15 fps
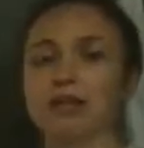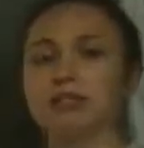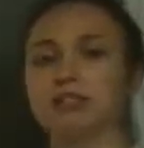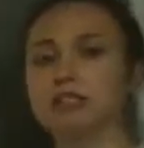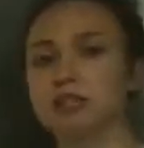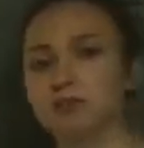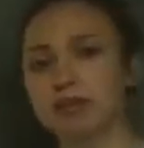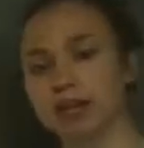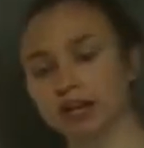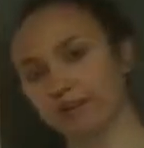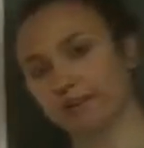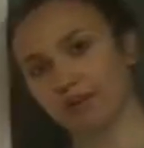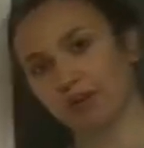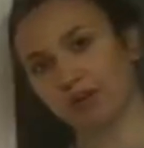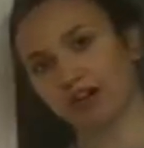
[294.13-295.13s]
So
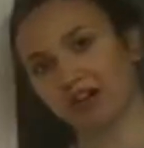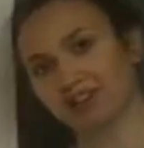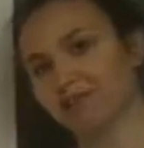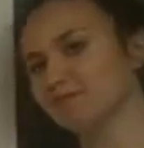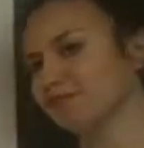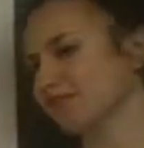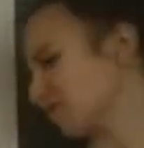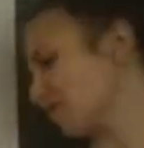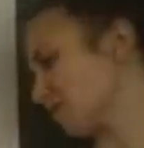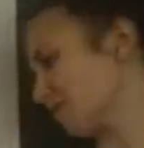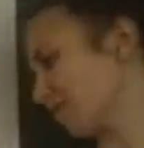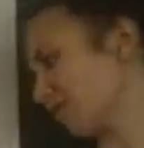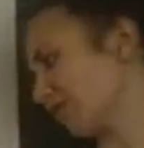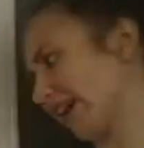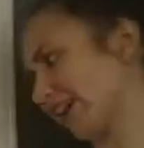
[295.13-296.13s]
therefore, those
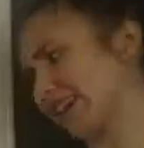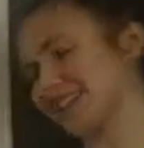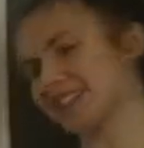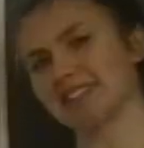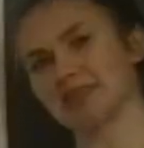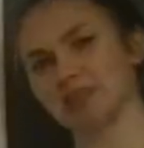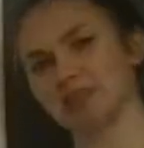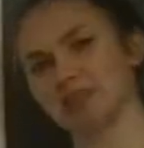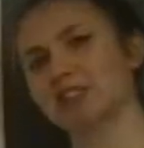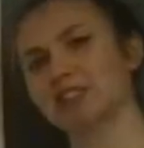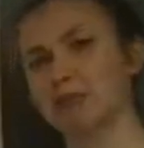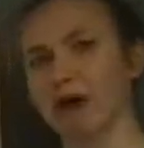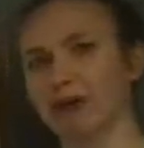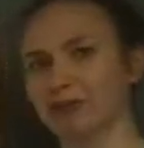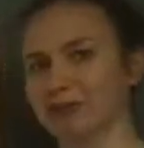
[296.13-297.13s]
people that get some of the
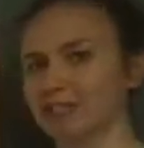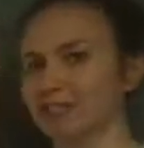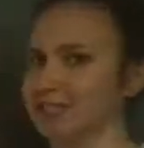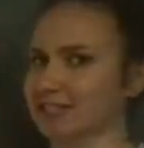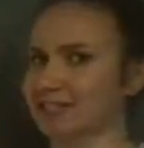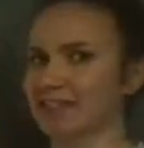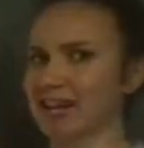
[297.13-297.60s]
smaller pieces,